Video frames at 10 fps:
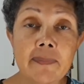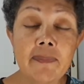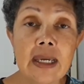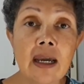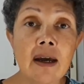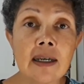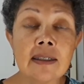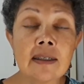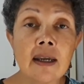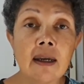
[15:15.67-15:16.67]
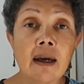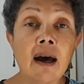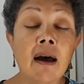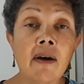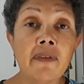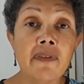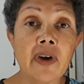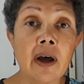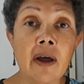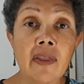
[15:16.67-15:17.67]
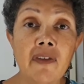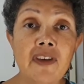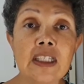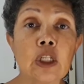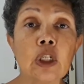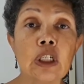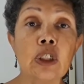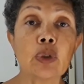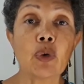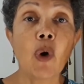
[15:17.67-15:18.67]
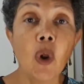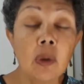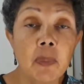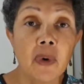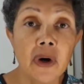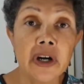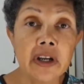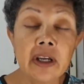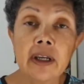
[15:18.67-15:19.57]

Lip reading: because of the Fiscal Control Board